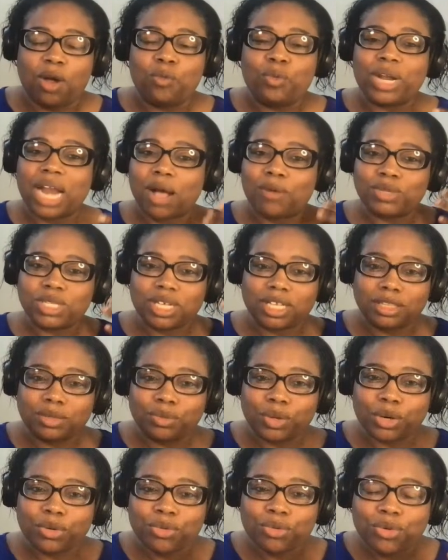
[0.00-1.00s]
when I was on the
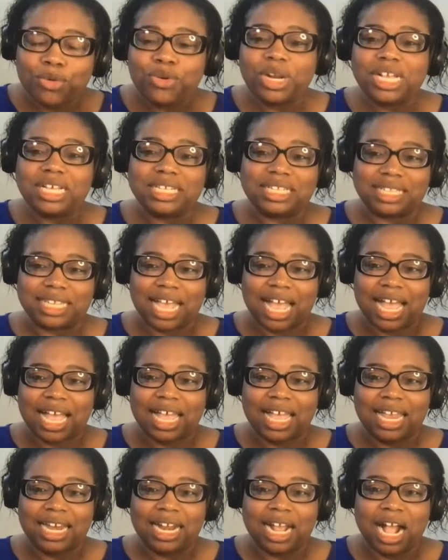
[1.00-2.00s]
recruiting
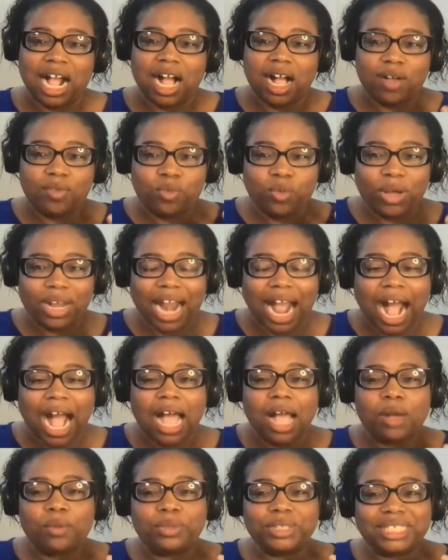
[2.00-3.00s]
side of what
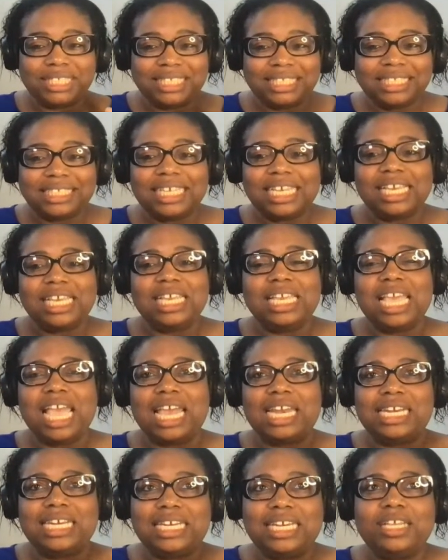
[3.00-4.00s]
I would see
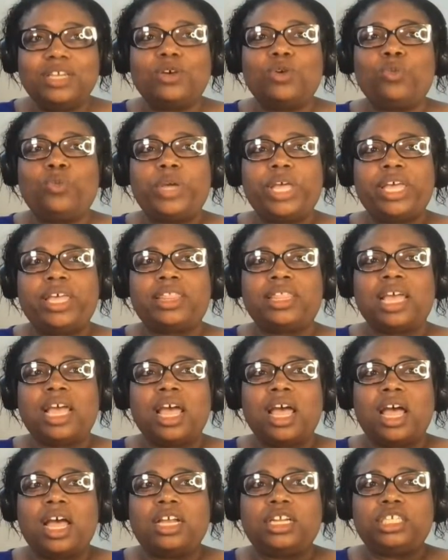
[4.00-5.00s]
and deal with
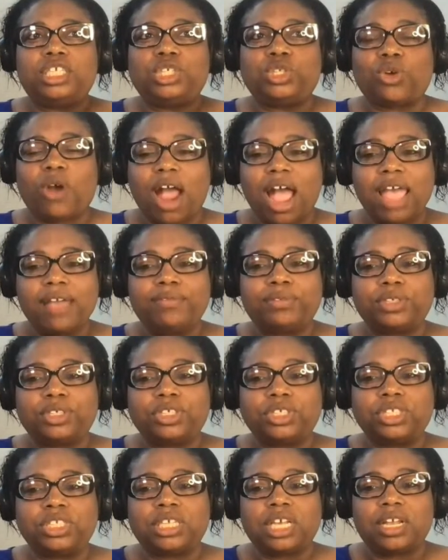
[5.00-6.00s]

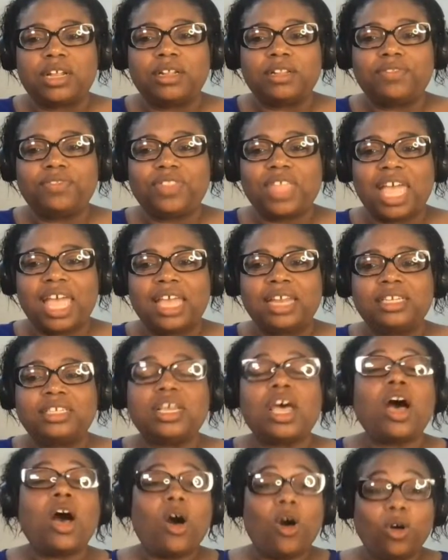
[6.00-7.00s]
drivers that
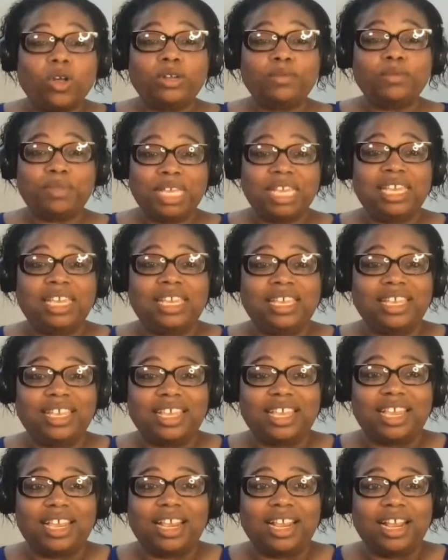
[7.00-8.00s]
told
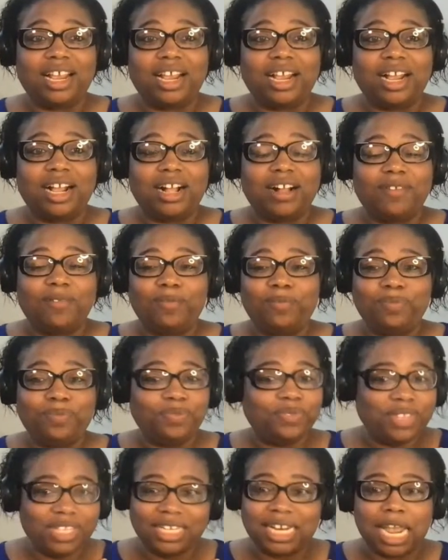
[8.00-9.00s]
me
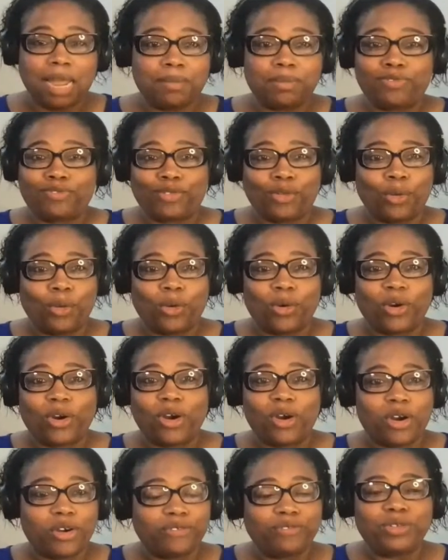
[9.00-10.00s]
the day
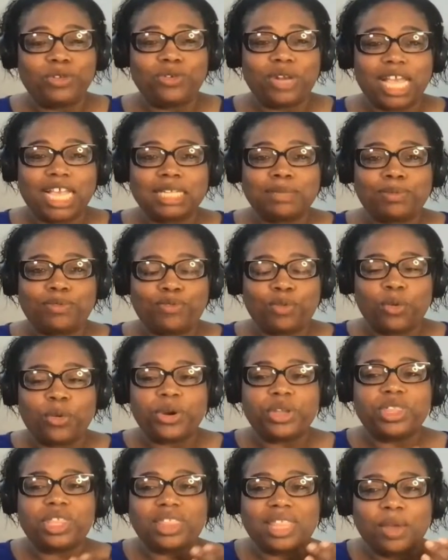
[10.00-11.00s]
before or a few days
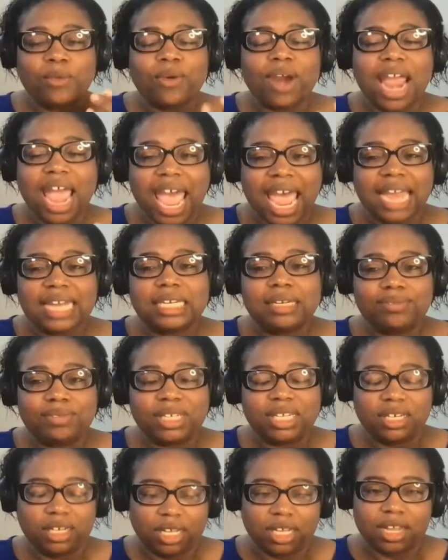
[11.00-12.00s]
before that they were
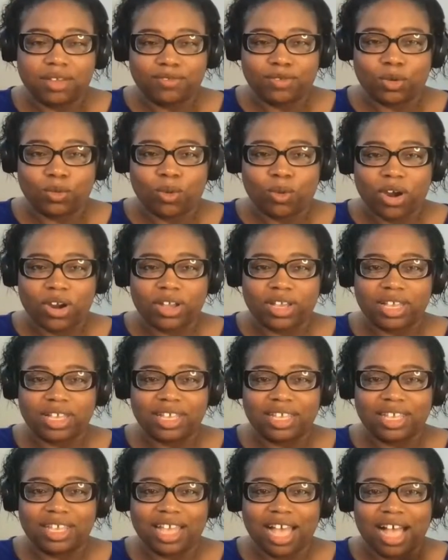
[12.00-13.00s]
actively looking for work.
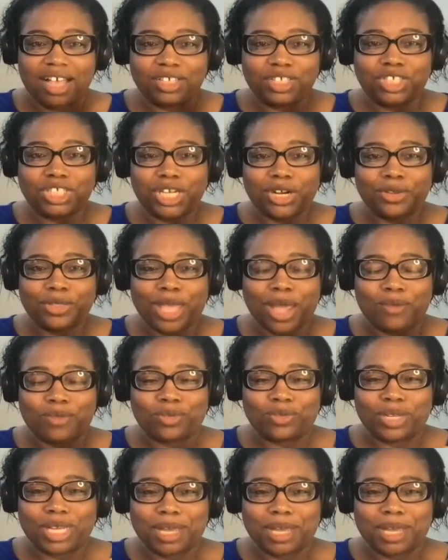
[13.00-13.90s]
I'll share that when we